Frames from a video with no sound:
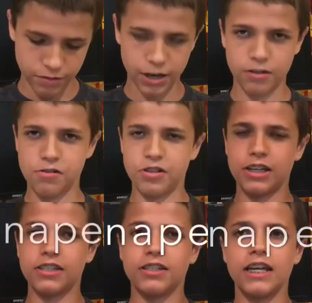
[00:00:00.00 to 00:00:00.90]
characters
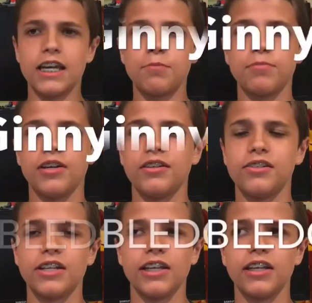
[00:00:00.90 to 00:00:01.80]
like Snape and
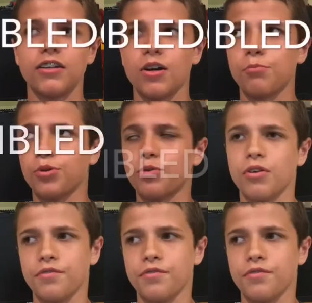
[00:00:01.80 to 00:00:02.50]
Ginny and Dumbledore,